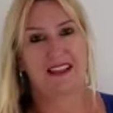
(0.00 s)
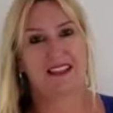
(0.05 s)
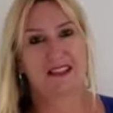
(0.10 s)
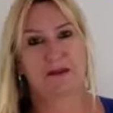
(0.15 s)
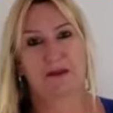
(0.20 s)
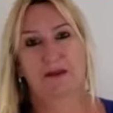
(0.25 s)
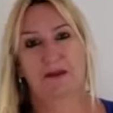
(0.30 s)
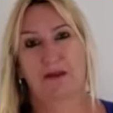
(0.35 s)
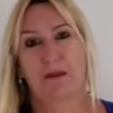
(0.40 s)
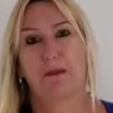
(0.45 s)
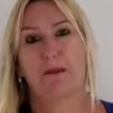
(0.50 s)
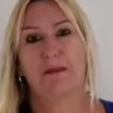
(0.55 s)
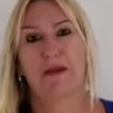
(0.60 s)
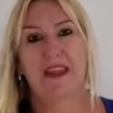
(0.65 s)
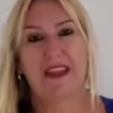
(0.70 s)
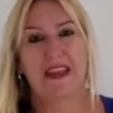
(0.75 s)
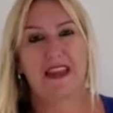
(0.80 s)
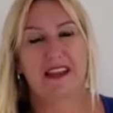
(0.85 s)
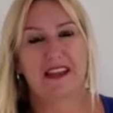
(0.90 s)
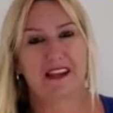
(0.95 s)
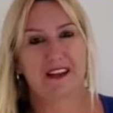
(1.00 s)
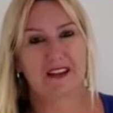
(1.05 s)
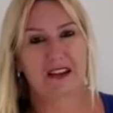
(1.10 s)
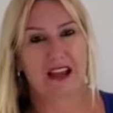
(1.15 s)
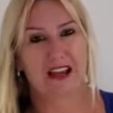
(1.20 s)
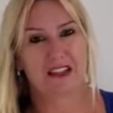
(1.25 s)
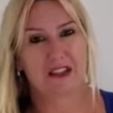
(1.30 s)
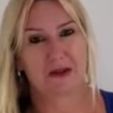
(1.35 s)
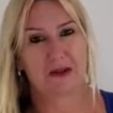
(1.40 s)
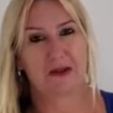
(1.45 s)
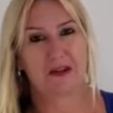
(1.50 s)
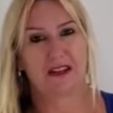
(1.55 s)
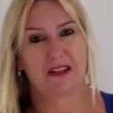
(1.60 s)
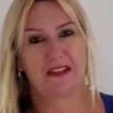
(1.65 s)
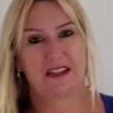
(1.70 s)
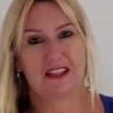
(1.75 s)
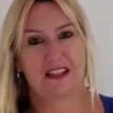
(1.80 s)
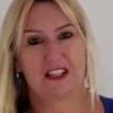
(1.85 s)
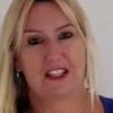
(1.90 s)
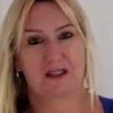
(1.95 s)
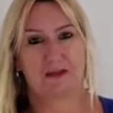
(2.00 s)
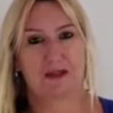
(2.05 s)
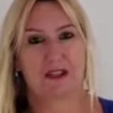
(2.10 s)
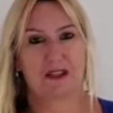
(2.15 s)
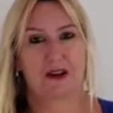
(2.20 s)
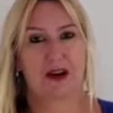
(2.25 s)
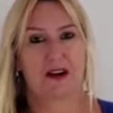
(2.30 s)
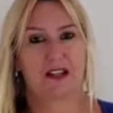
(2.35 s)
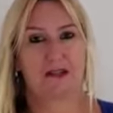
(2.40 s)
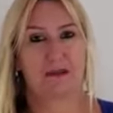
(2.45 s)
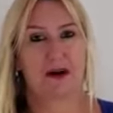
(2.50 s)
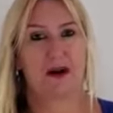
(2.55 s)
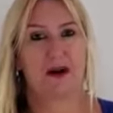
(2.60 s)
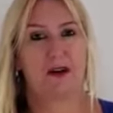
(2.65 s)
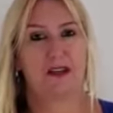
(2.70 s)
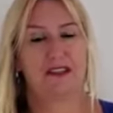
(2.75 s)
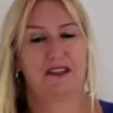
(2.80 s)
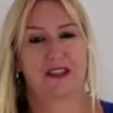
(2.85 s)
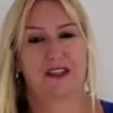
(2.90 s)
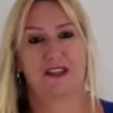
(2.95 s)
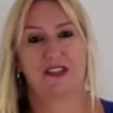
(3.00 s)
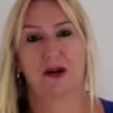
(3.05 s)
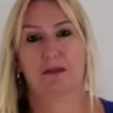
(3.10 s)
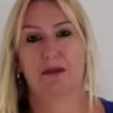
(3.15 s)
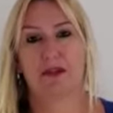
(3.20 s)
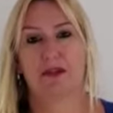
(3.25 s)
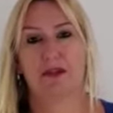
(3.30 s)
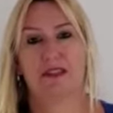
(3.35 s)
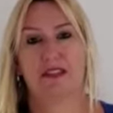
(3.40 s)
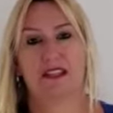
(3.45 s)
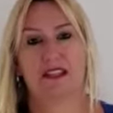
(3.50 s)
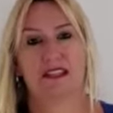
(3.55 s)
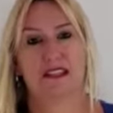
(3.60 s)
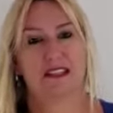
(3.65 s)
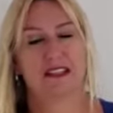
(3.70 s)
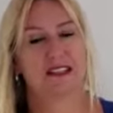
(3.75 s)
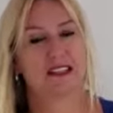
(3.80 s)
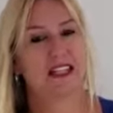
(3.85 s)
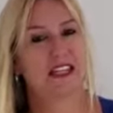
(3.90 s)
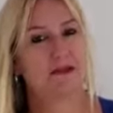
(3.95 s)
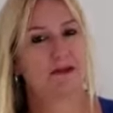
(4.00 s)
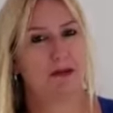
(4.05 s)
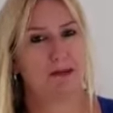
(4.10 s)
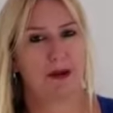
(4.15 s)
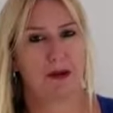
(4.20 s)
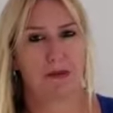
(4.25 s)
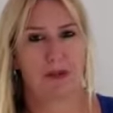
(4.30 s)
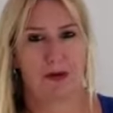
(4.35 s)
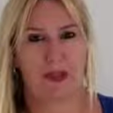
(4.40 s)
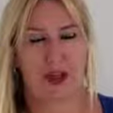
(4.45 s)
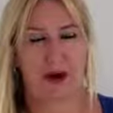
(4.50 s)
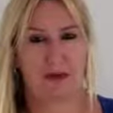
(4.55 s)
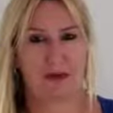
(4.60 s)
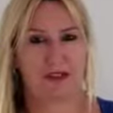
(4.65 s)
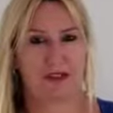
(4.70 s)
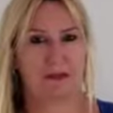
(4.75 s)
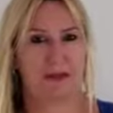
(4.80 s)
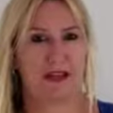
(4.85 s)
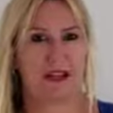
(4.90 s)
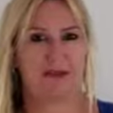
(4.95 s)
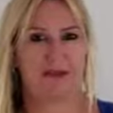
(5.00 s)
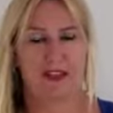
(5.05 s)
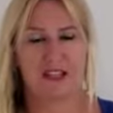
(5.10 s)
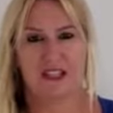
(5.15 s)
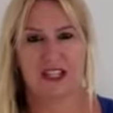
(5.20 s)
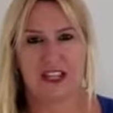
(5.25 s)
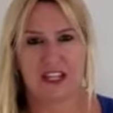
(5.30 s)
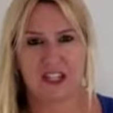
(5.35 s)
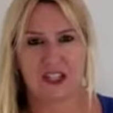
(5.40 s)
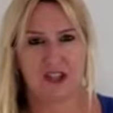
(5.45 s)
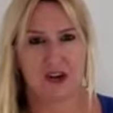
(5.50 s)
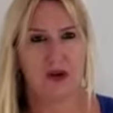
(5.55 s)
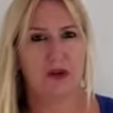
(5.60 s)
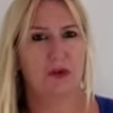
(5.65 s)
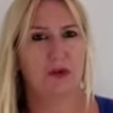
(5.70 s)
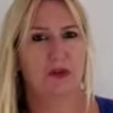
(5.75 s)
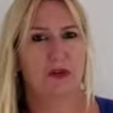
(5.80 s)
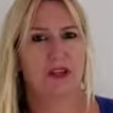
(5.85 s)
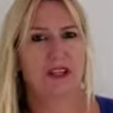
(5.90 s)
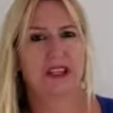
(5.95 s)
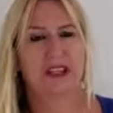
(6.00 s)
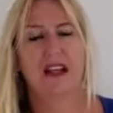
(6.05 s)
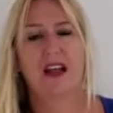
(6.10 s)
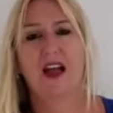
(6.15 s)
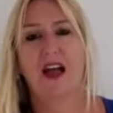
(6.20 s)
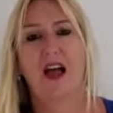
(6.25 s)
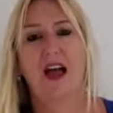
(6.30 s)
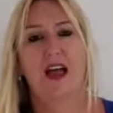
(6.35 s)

Some of the big international organizations we talked about is the WTTC. Remember, that was by invitation only.